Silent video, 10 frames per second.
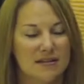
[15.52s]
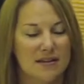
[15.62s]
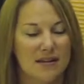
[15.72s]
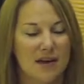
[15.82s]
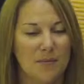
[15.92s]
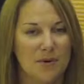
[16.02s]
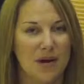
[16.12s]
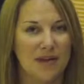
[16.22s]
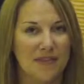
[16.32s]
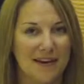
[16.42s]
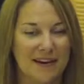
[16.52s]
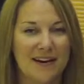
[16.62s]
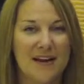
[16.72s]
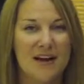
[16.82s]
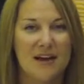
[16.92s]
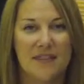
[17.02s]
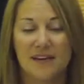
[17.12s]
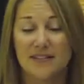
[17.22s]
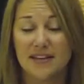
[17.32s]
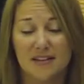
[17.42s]
to help you out there.
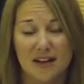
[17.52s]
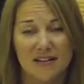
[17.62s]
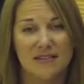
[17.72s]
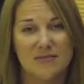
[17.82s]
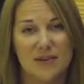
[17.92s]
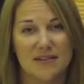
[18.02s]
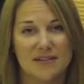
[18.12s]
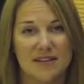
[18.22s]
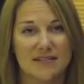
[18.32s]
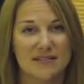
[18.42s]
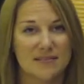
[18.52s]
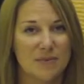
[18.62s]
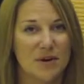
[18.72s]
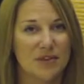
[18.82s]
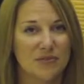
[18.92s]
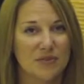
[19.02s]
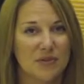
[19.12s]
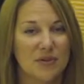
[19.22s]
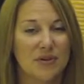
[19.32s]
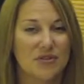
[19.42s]
They're $10. We have sizes small
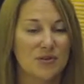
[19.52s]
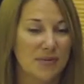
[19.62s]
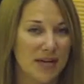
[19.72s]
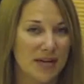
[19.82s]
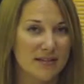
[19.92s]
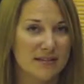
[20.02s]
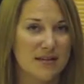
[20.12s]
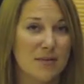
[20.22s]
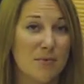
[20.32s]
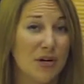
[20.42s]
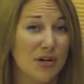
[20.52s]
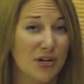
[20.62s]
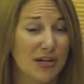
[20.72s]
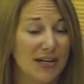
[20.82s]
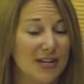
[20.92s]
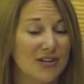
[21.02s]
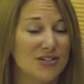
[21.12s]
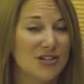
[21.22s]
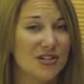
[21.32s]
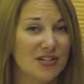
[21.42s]
through triple X, but hurry and get your
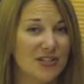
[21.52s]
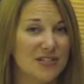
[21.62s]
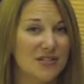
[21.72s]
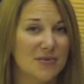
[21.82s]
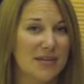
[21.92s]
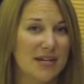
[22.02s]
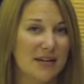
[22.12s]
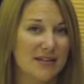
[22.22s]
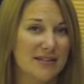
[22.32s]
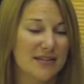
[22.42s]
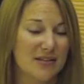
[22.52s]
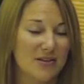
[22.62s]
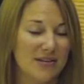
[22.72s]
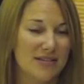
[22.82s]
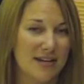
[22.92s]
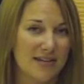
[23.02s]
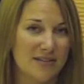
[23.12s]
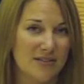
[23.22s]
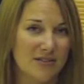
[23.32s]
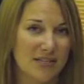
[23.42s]
shirt early so that we can guarantee that you get the size
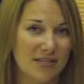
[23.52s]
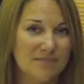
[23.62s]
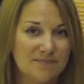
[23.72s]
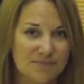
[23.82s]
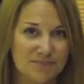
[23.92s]
that you need.